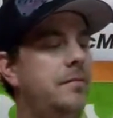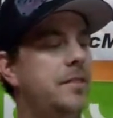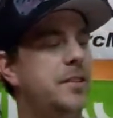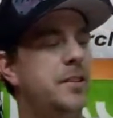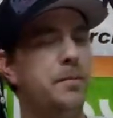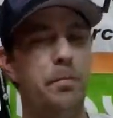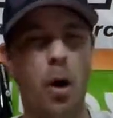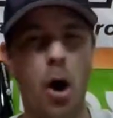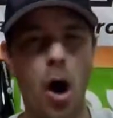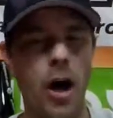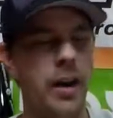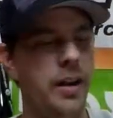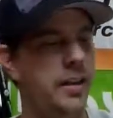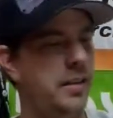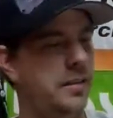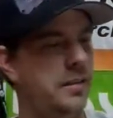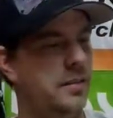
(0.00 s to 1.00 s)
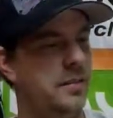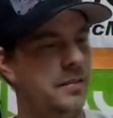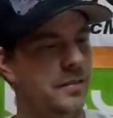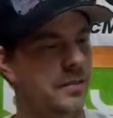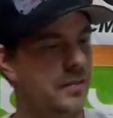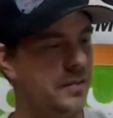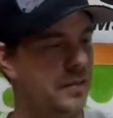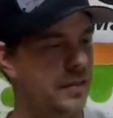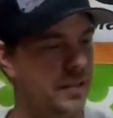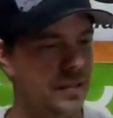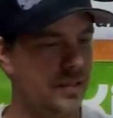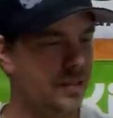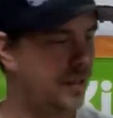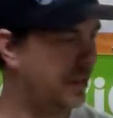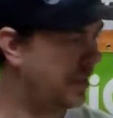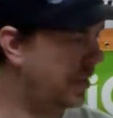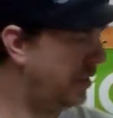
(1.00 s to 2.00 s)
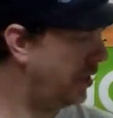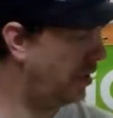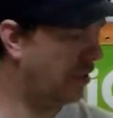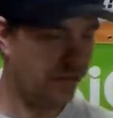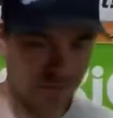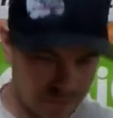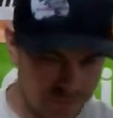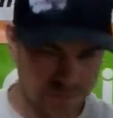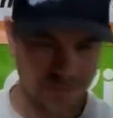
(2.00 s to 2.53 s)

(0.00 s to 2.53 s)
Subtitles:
It's a body. You know,